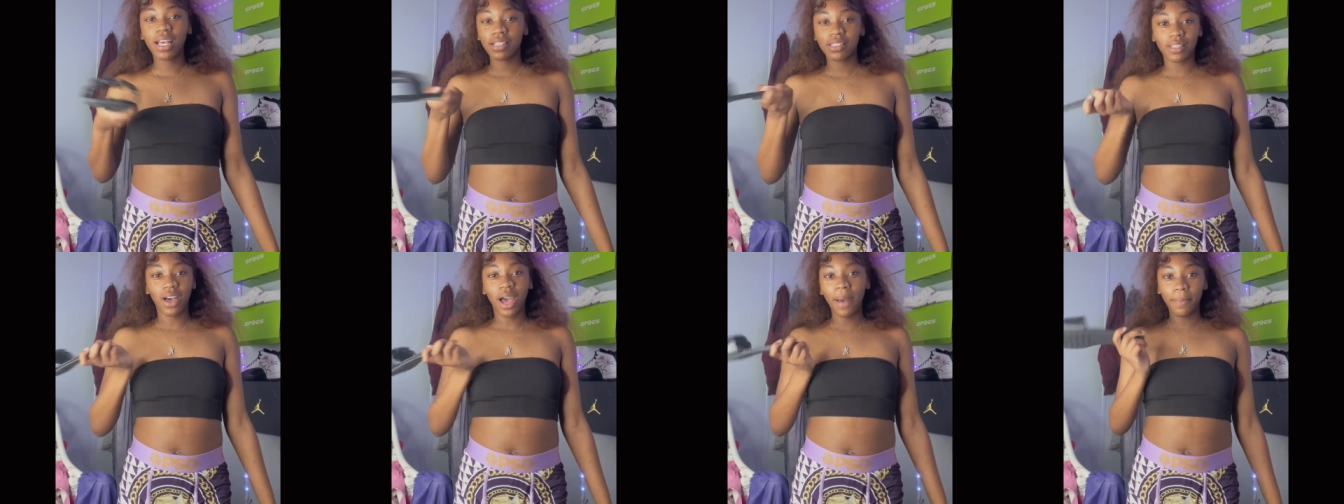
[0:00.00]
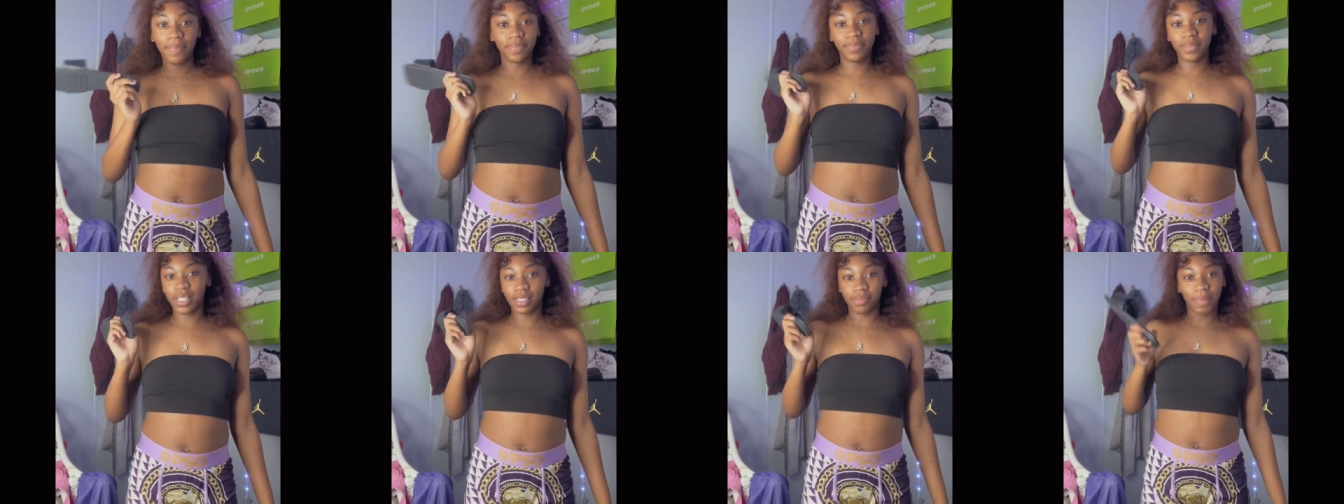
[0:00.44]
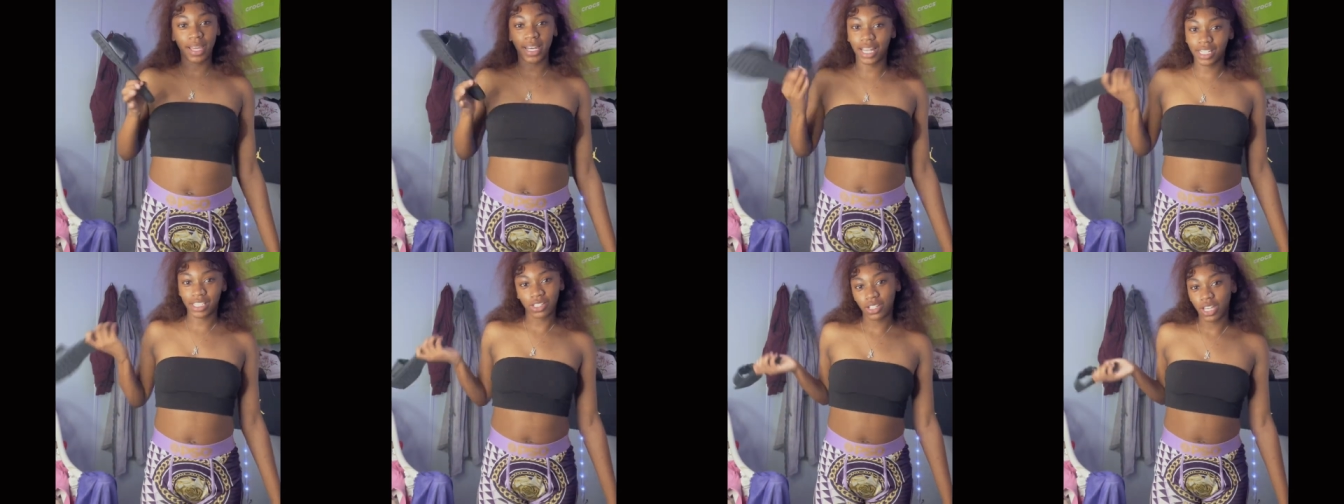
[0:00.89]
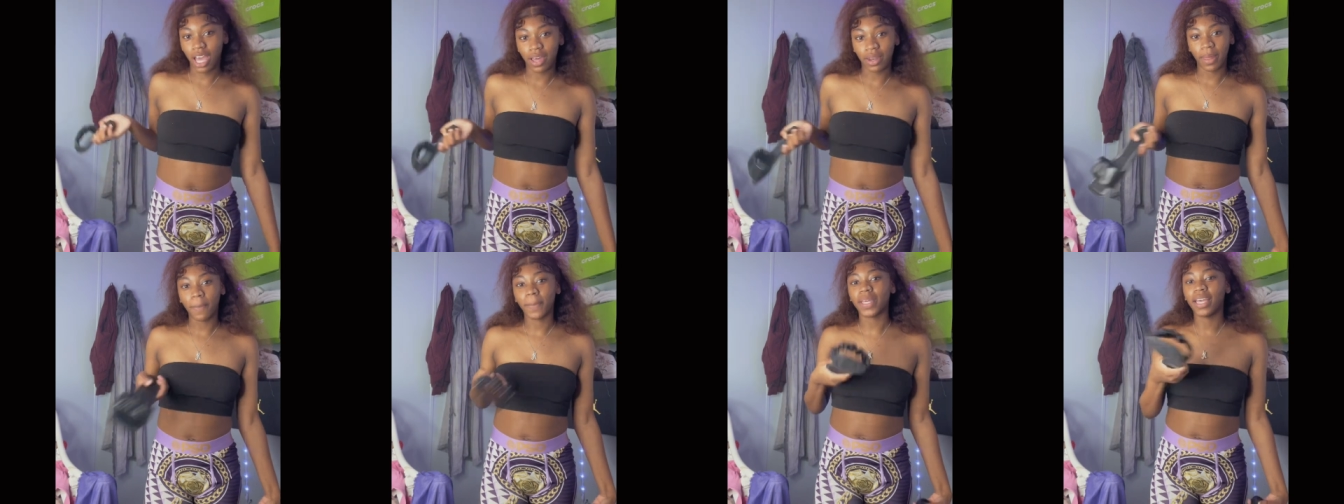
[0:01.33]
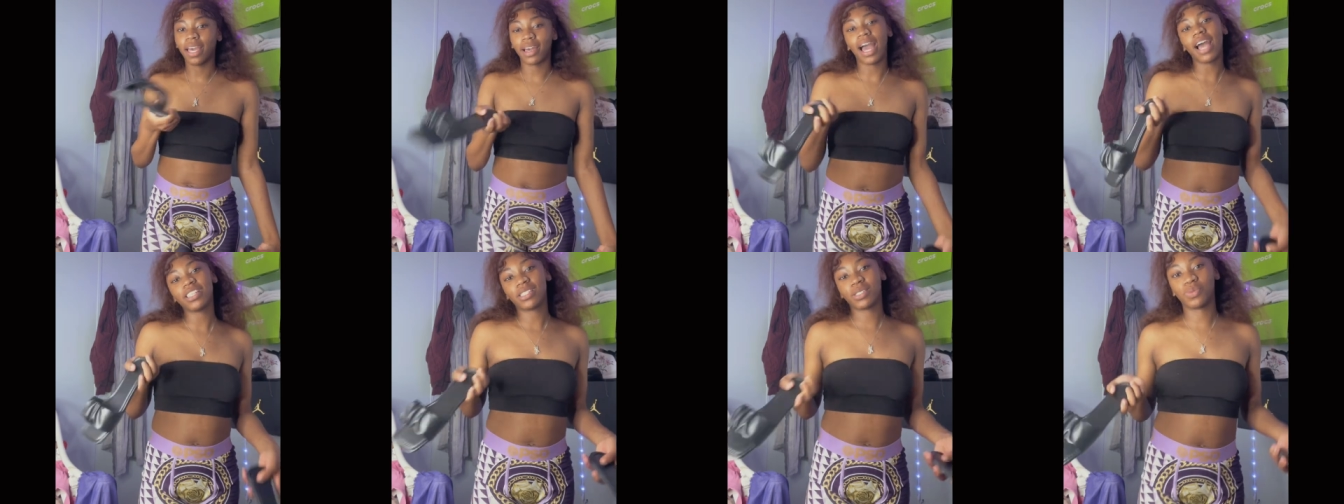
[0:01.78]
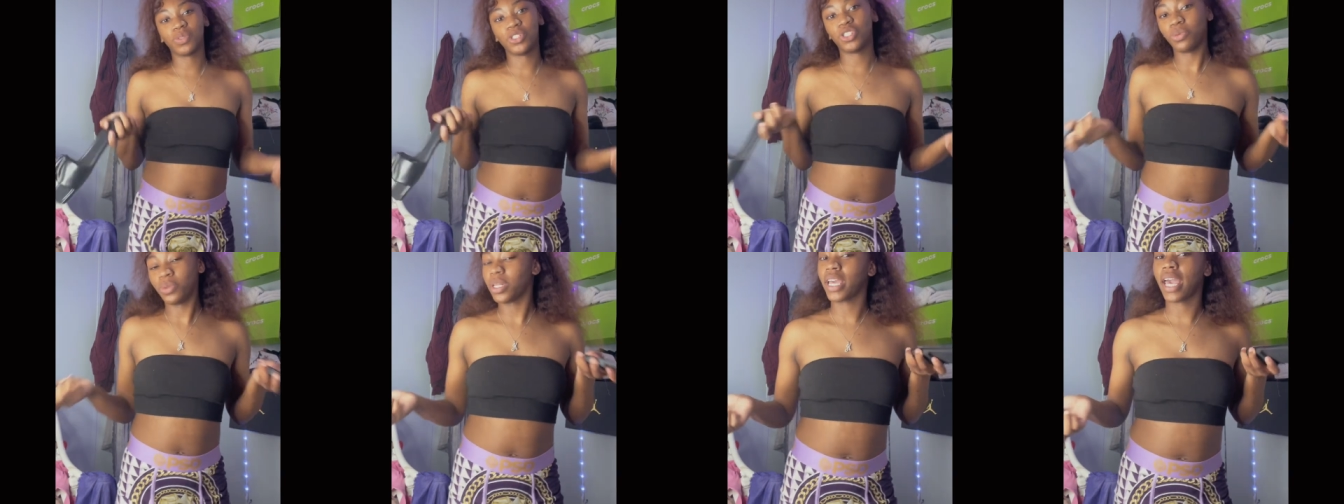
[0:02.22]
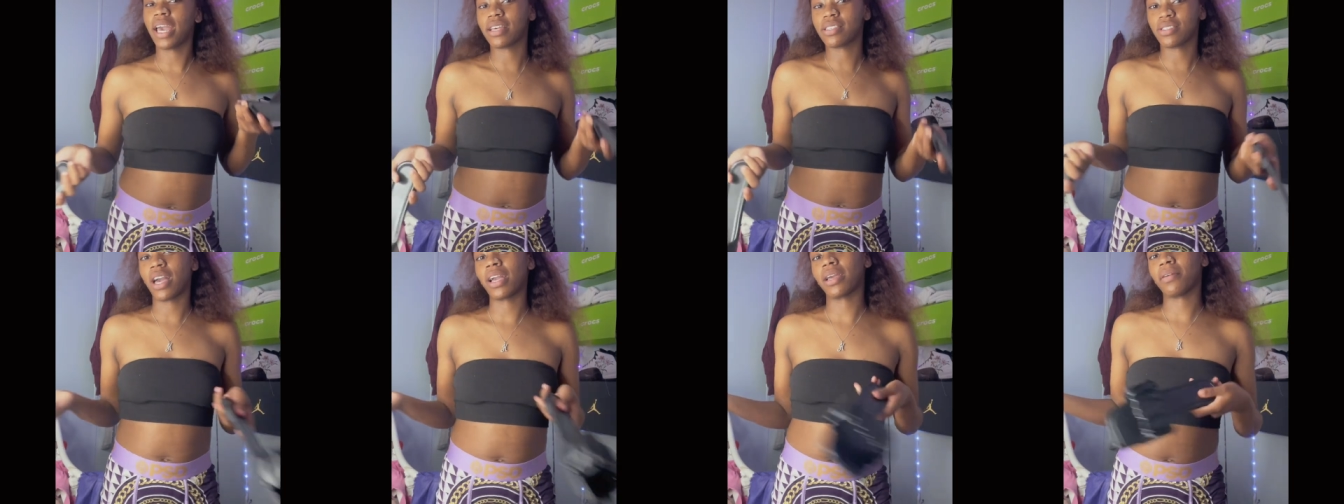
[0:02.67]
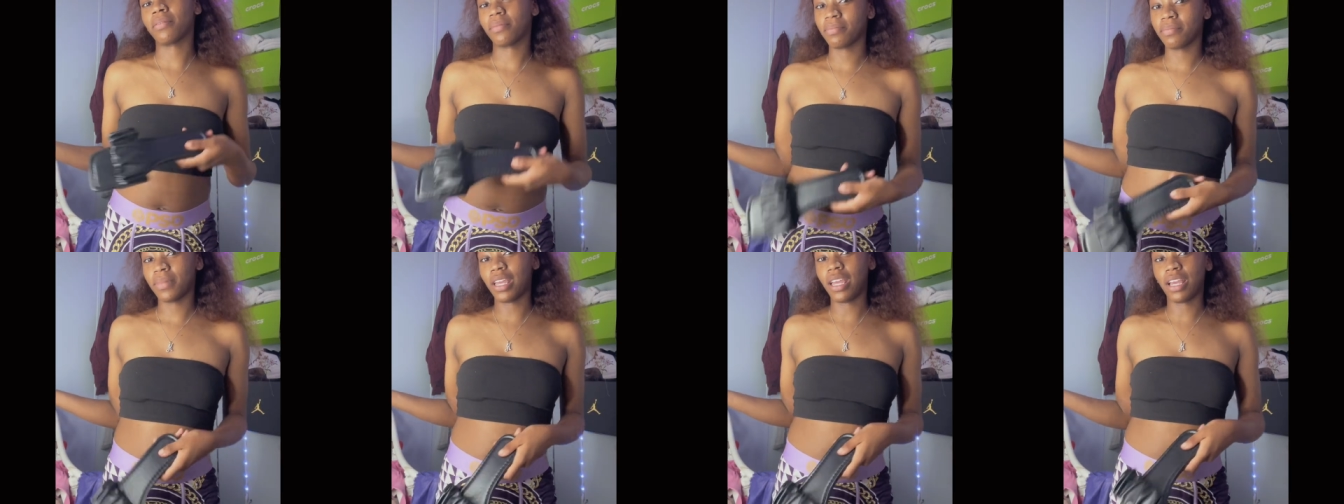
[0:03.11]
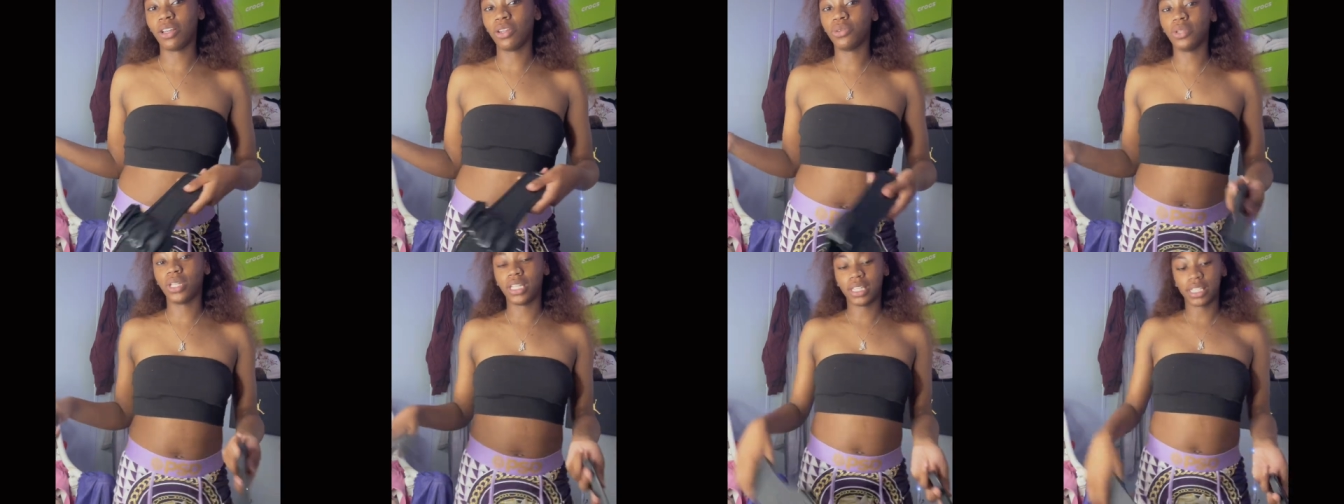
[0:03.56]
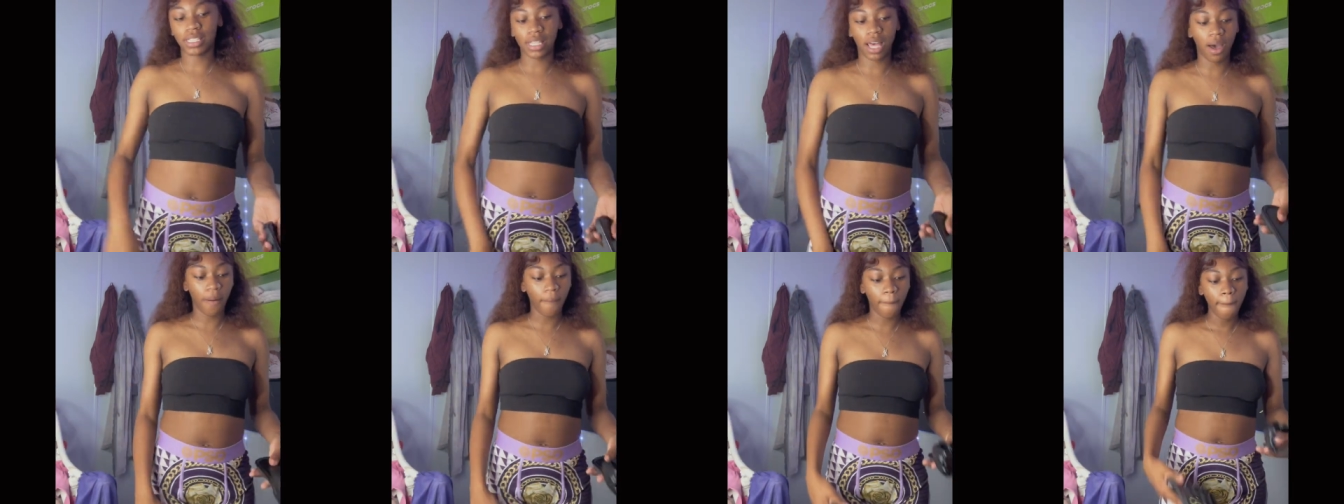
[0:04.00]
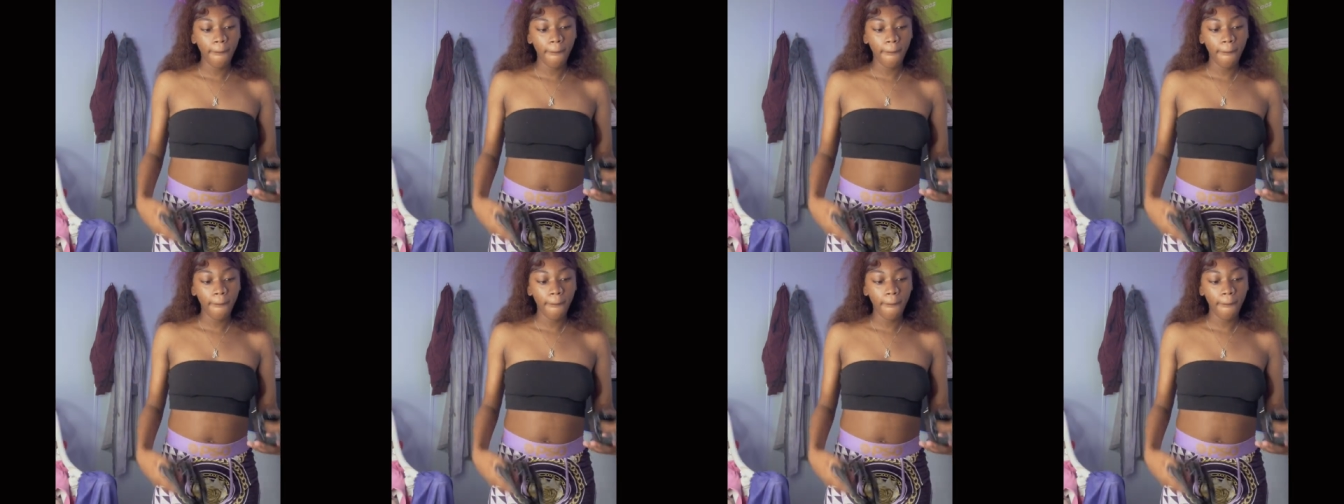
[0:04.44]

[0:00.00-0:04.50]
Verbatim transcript: So I just might not show y'all that. But yeah, I just wish it would have came so I can include it in this haul.